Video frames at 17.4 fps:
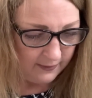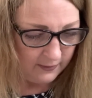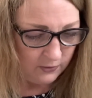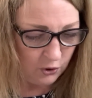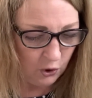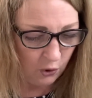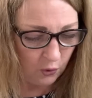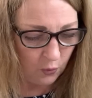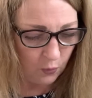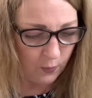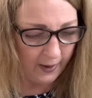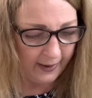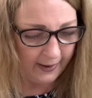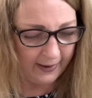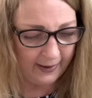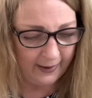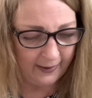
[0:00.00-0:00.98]
No
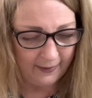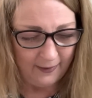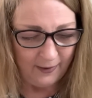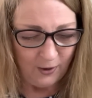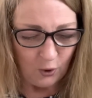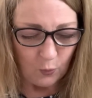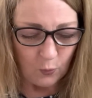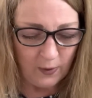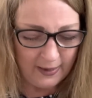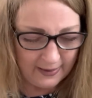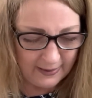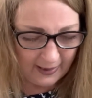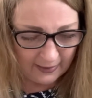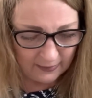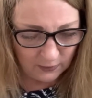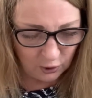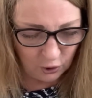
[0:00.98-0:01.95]
way. We
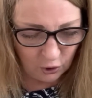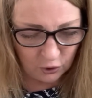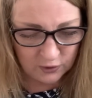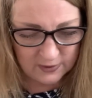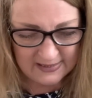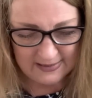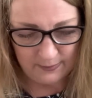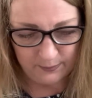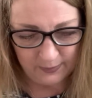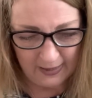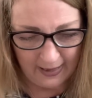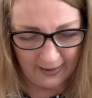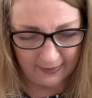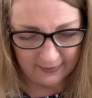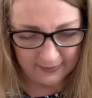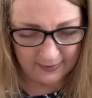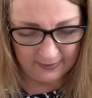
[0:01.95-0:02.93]
get loads of
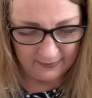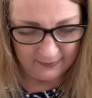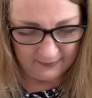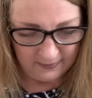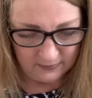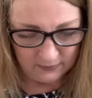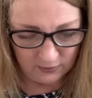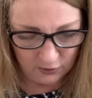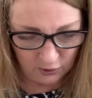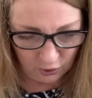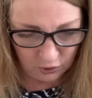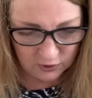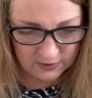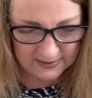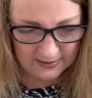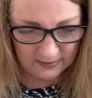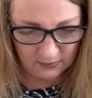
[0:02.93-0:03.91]
black.
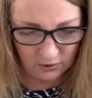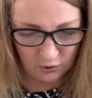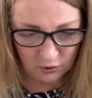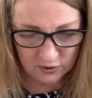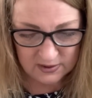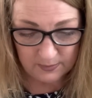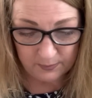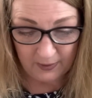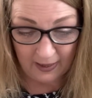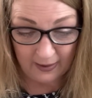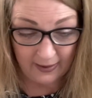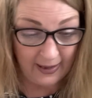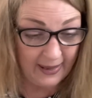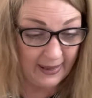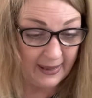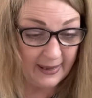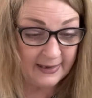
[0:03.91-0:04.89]
Loads and loads of black.
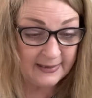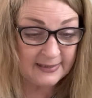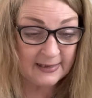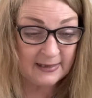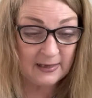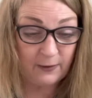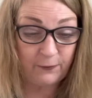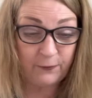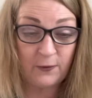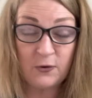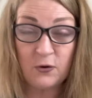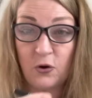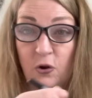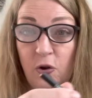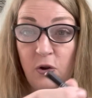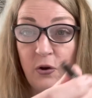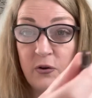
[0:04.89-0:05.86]
It is a different
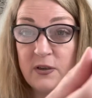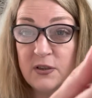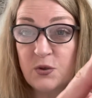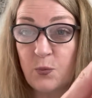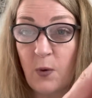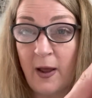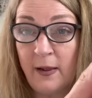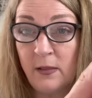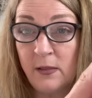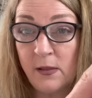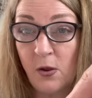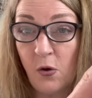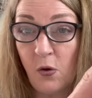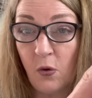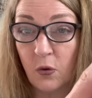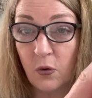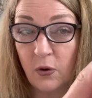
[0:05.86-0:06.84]
colour as well,
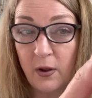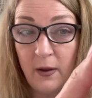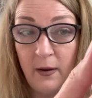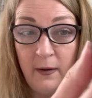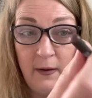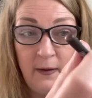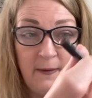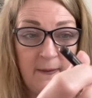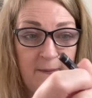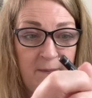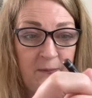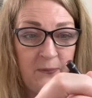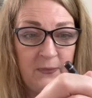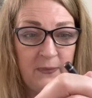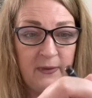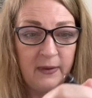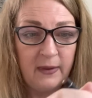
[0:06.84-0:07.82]
look.
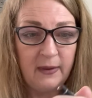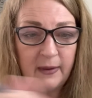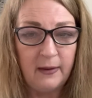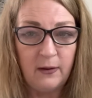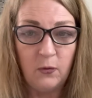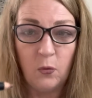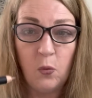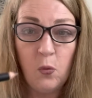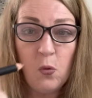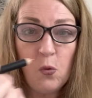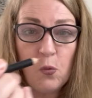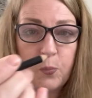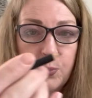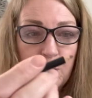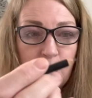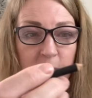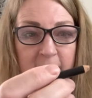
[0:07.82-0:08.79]
Ooh,
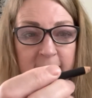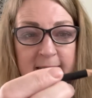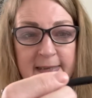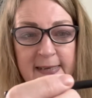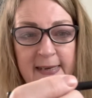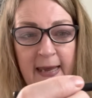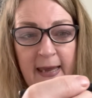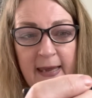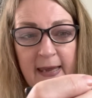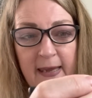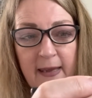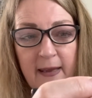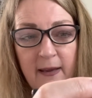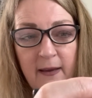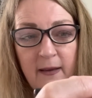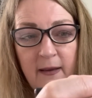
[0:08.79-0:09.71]
pretty.